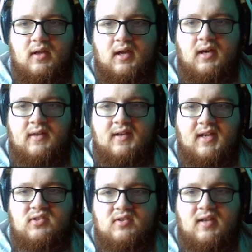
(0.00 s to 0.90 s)
The
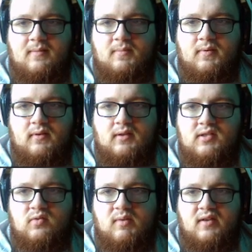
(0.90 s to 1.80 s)
next step
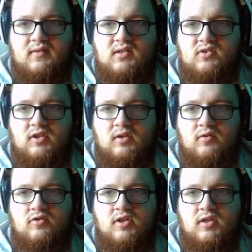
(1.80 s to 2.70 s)
as well is to go
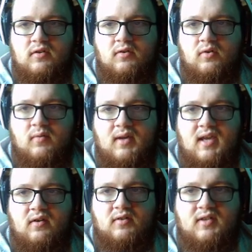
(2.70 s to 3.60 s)
to your
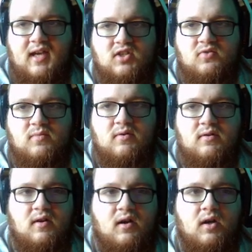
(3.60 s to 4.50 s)
creator
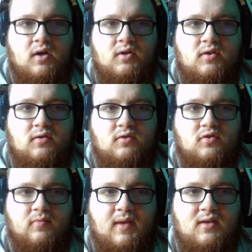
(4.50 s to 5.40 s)
dashboard on
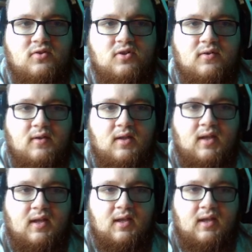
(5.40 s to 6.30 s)
Twitch,
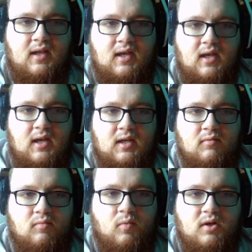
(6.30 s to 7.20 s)
and you
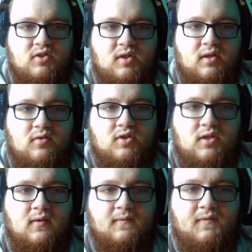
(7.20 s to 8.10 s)
would want to go to
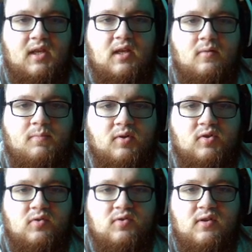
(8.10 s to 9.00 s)
your video
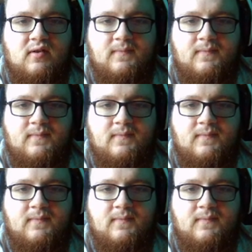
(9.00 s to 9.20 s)
producer,